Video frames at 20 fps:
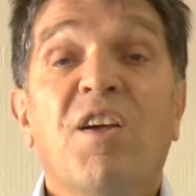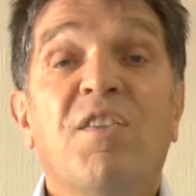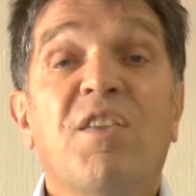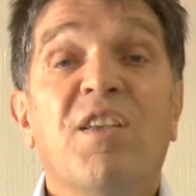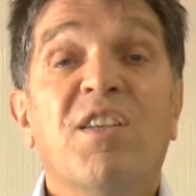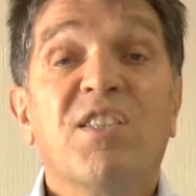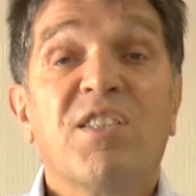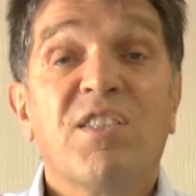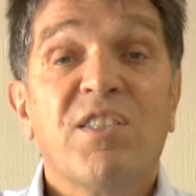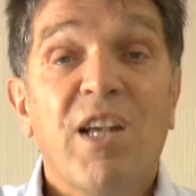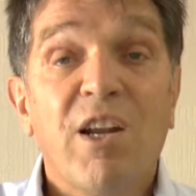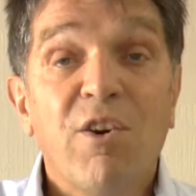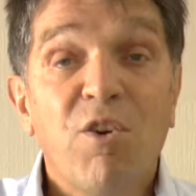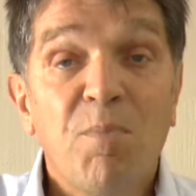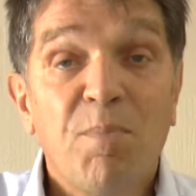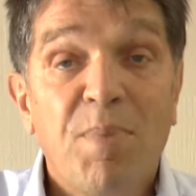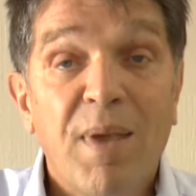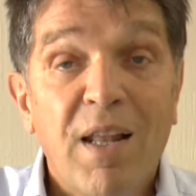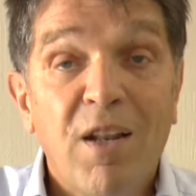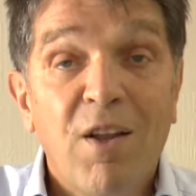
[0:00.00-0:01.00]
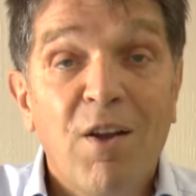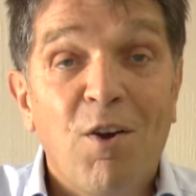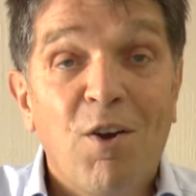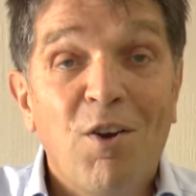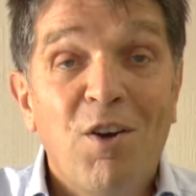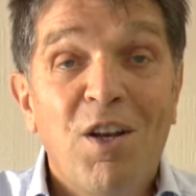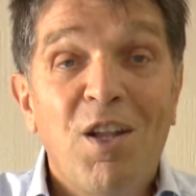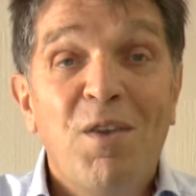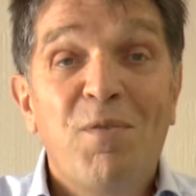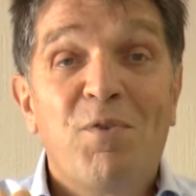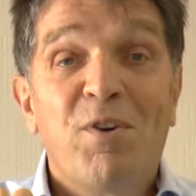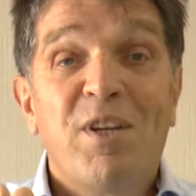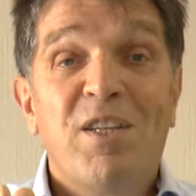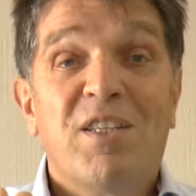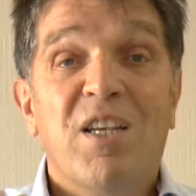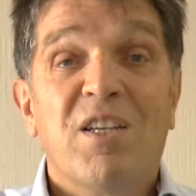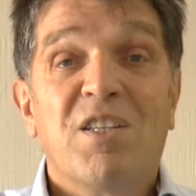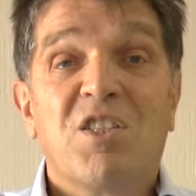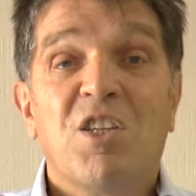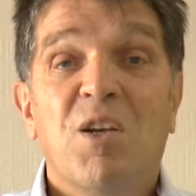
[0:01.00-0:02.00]
the cerebellar olivary
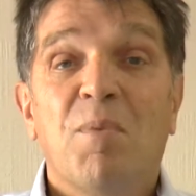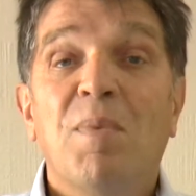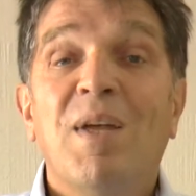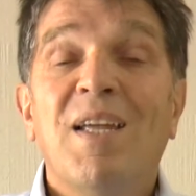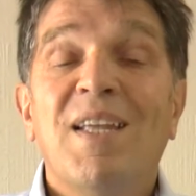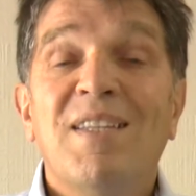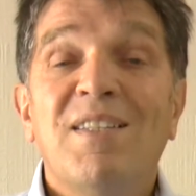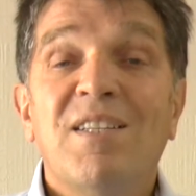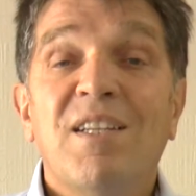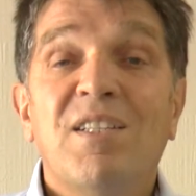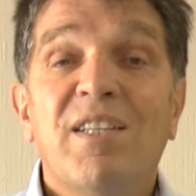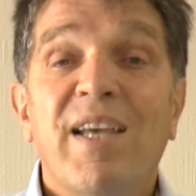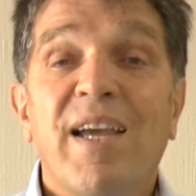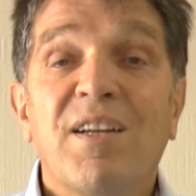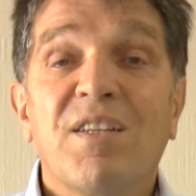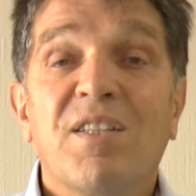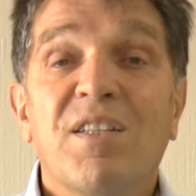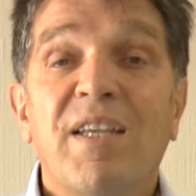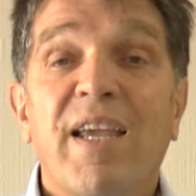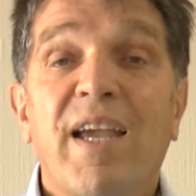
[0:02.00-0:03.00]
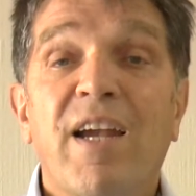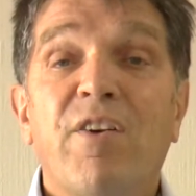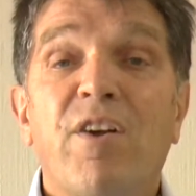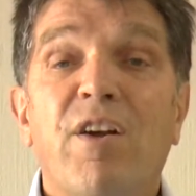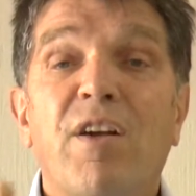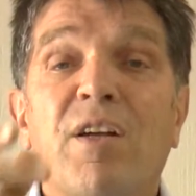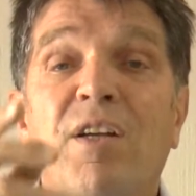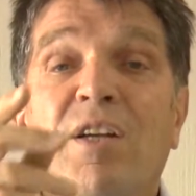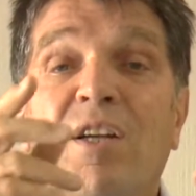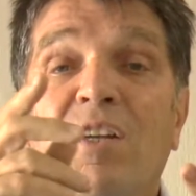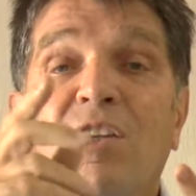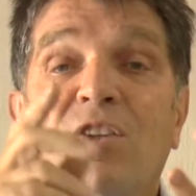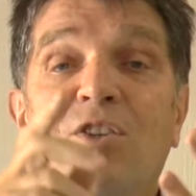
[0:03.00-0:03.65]
system, detects the error,